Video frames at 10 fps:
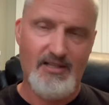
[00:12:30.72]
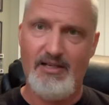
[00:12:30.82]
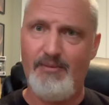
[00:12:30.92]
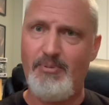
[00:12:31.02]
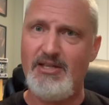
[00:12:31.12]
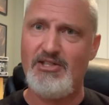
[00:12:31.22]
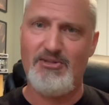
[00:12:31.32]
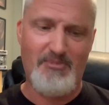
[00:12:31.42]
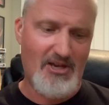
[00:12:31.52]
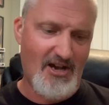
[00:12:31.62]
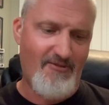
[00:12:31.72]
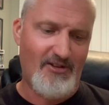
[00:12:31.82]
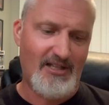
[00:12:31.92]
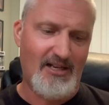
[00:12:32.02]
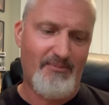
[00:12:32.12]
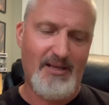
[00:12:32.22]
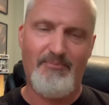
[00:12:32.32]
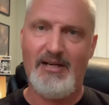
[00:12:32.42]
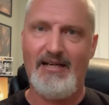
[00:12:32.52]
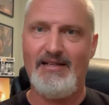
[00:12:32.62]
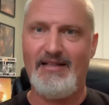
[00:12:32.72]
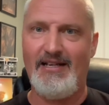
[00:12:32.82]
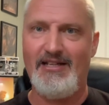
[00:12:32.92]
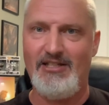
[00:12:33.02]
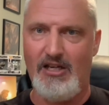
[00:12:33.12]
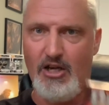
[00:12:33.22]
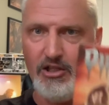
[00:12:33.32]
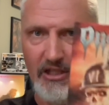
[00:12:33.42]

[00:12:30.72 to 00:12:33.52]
uh, pisses me off a little bit, but like I said, I'll